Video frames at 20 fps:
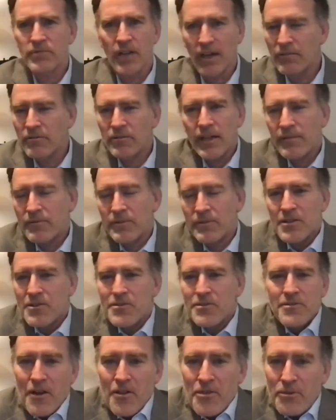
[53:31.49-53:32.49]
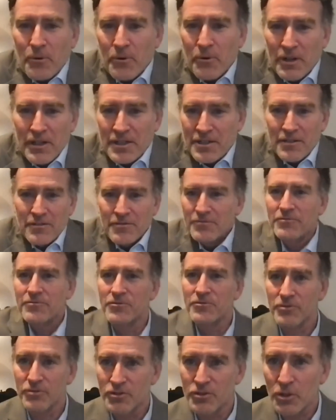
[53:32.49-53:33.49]
I don't have any authority to
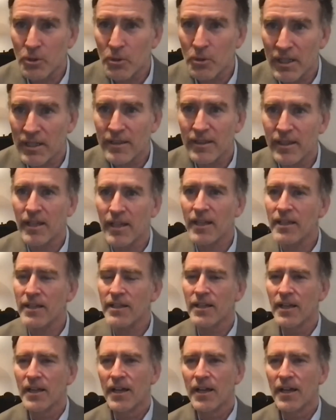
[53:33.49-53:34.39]
do anything.